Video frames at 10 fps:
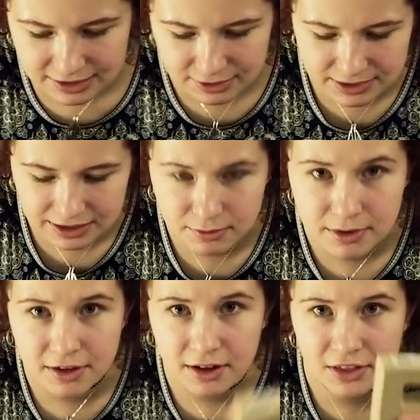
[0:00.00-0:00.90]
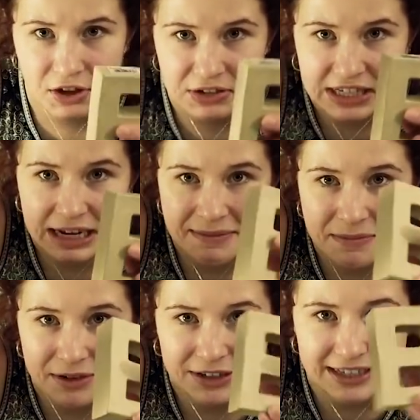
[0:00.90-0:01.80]
doing with all those
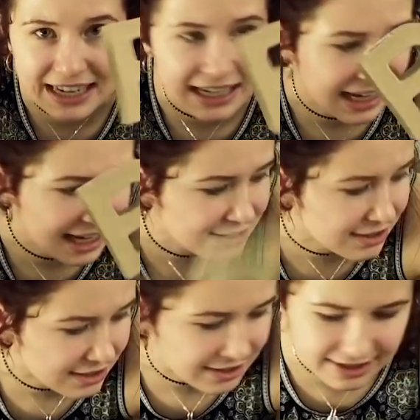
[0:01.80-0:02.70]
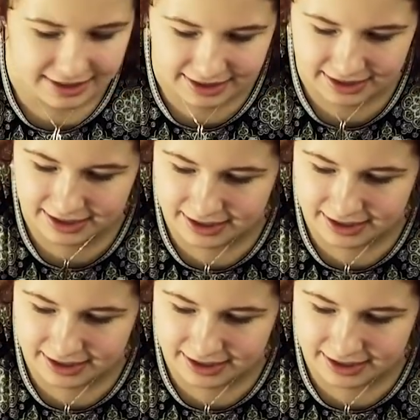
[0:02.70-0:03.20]
numbers and letters?